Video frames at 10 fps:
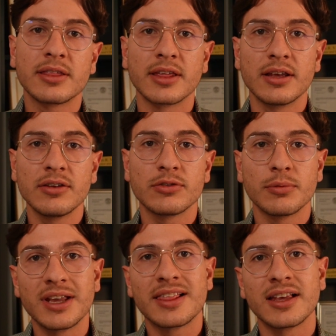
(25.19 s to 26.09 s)
things to
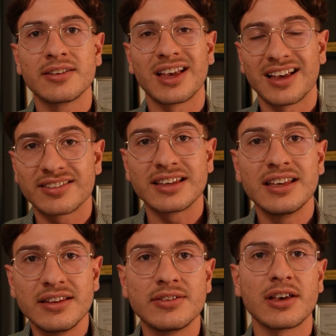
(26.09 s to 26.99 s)
make things as
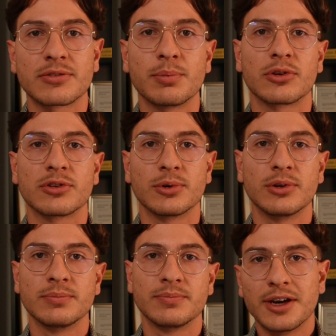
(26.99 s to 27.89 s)
easy as possible.